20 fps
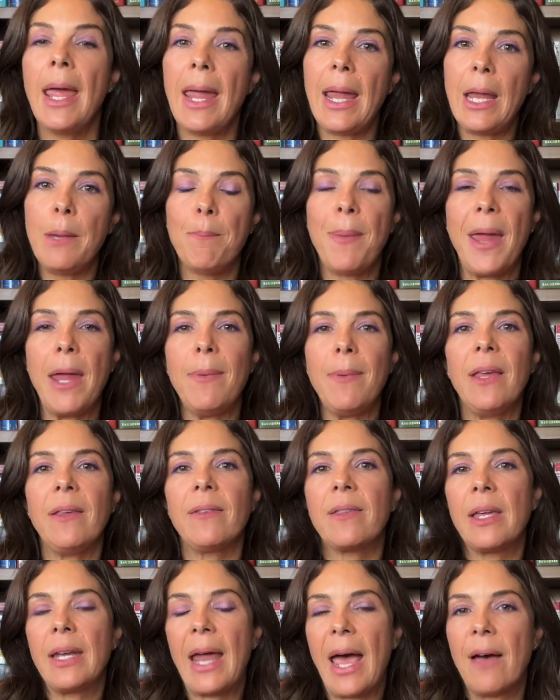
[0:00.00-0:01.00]
In
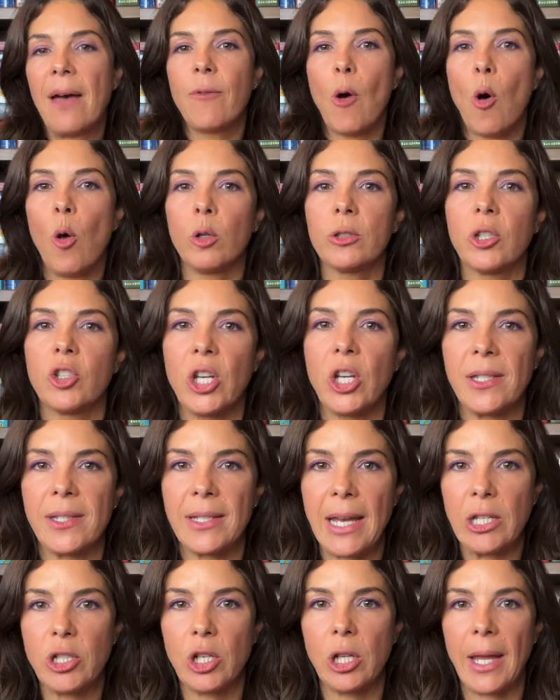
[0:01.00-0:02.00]
babies that have older
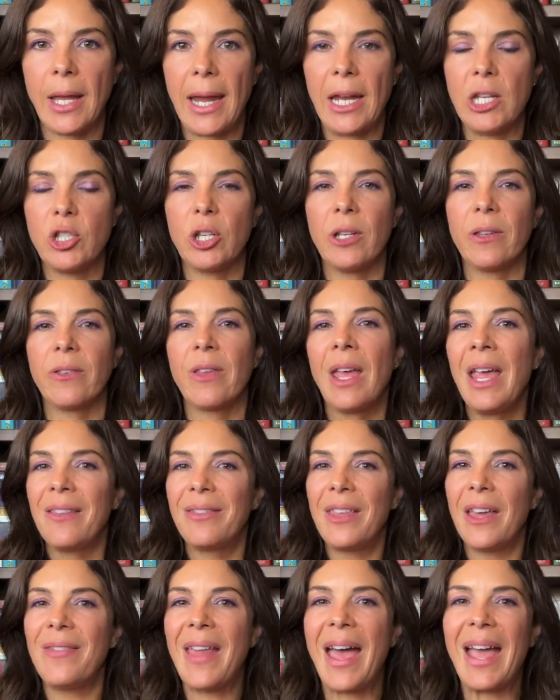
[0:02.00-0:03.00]
gestational ages,
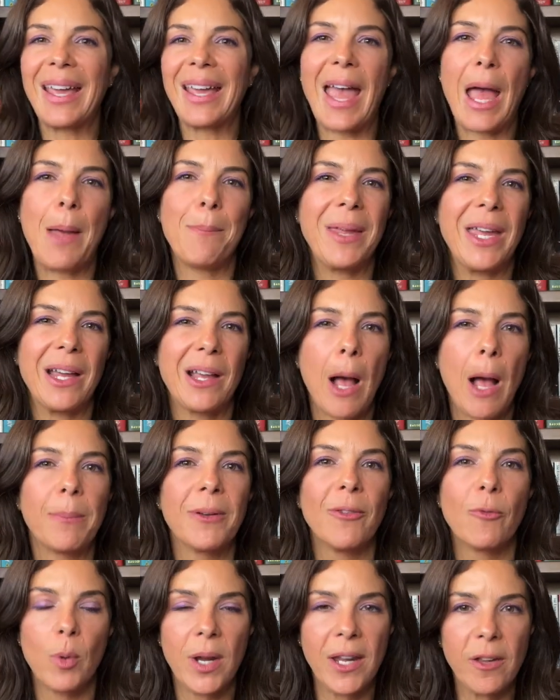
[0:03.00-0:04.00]
then that can be a
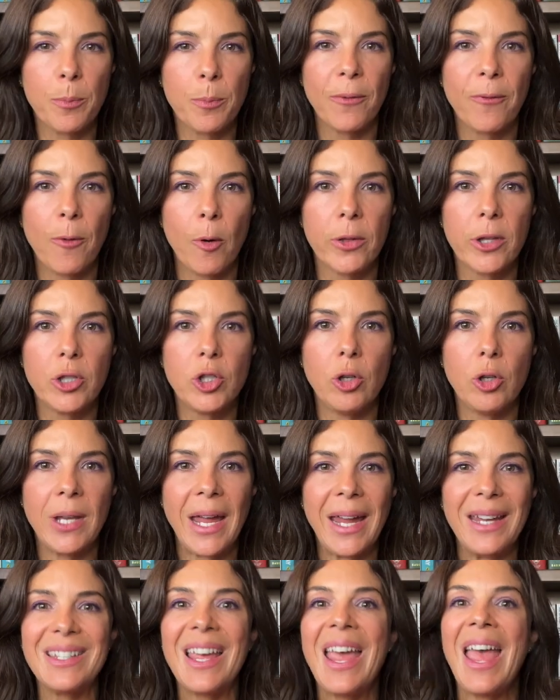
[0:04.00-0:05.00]
couple of weeks before the due
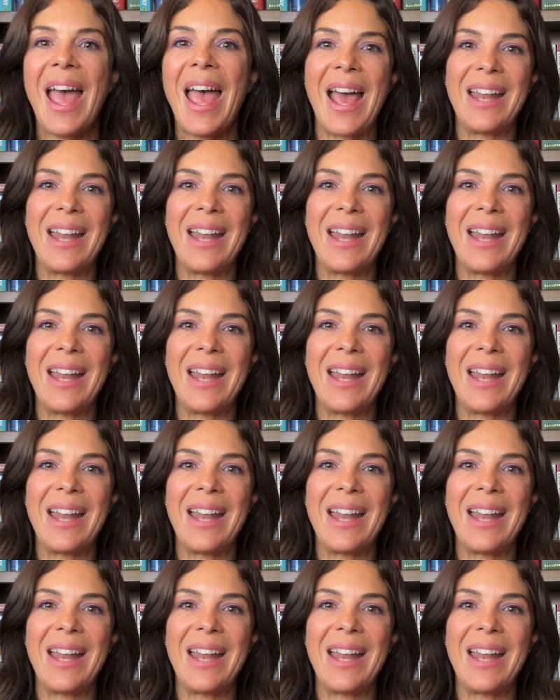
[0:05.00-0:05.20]
date,